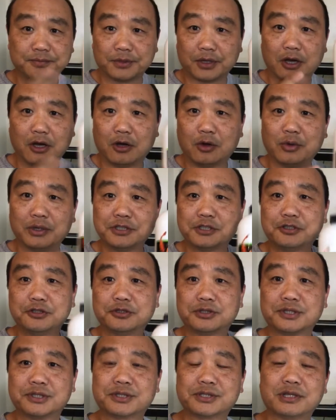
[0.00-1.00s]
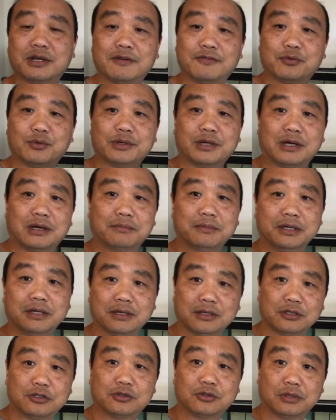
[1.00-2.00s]
always use this stuff when I'm
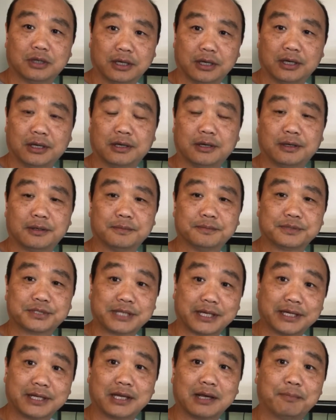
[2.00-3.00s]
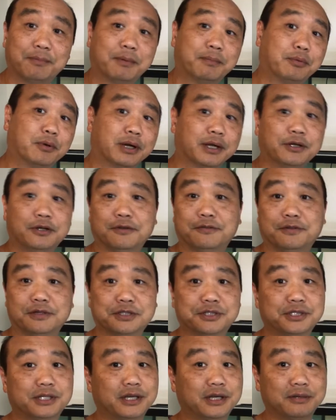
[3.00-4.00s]
setting up a brand new
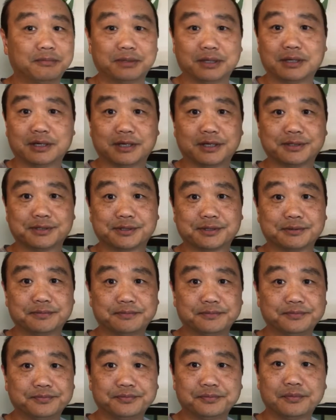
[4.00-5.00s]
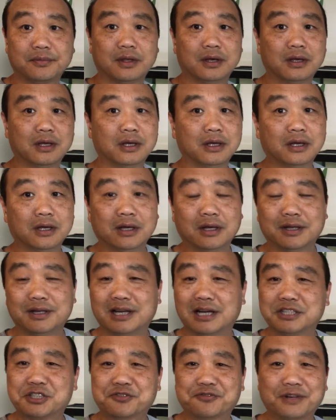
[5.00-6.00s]
fish tank, because
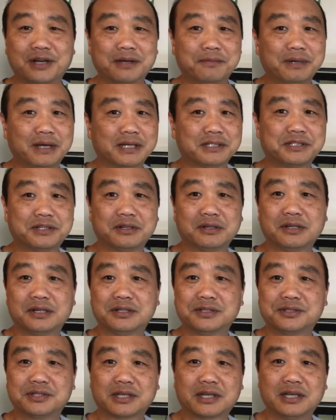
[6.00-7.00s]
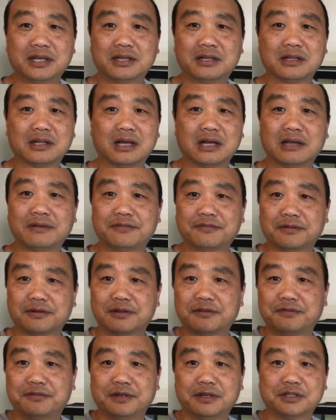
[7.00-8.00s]
nitrifying bacteria is the key to life for
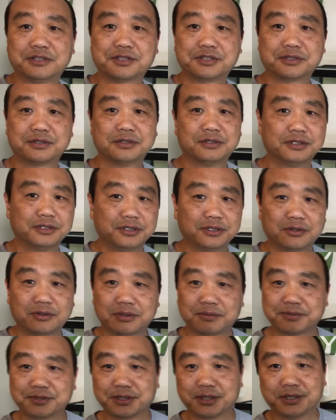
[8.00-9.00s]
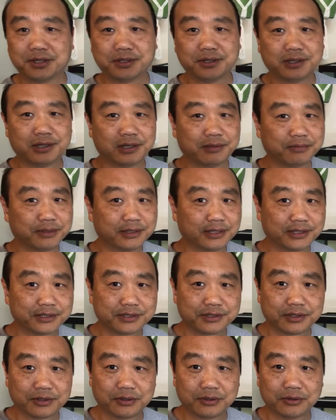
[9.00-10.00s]
the fish. You know what I'm saying? I mean, that's
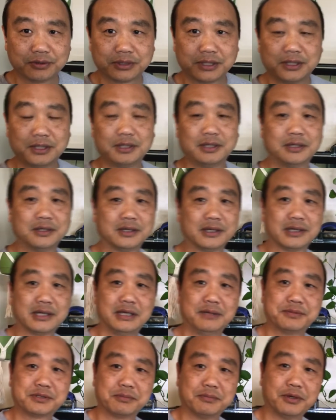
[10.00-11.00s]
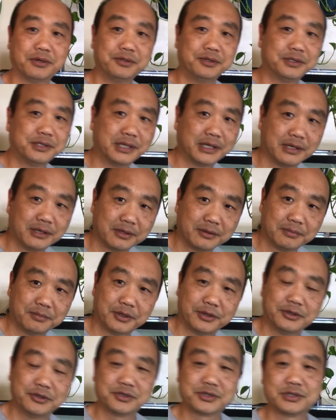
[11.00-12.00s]
the whole key. That keeps ammonia down.
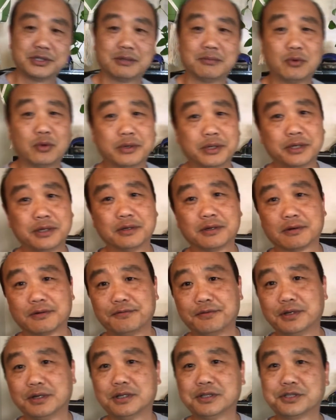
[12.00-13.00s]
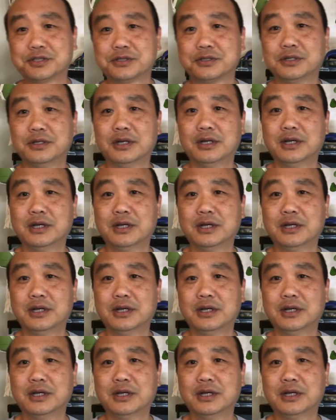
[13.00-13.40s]
Ammonia is the #1 killer of fish